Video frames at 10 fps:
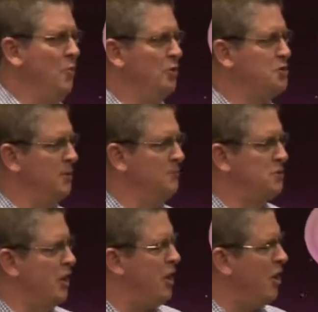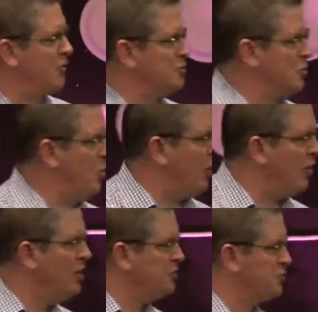the worship songs
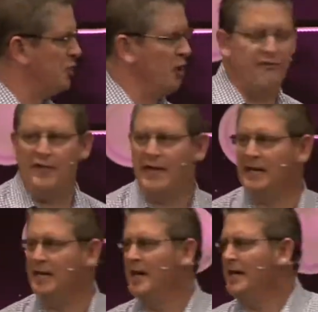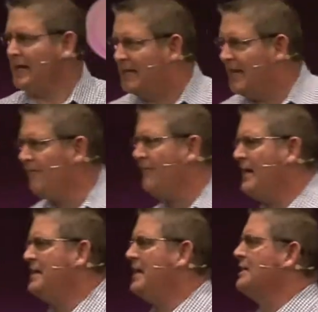or serving.
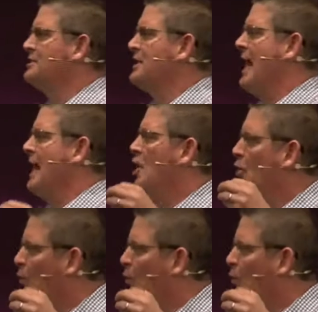Giving is a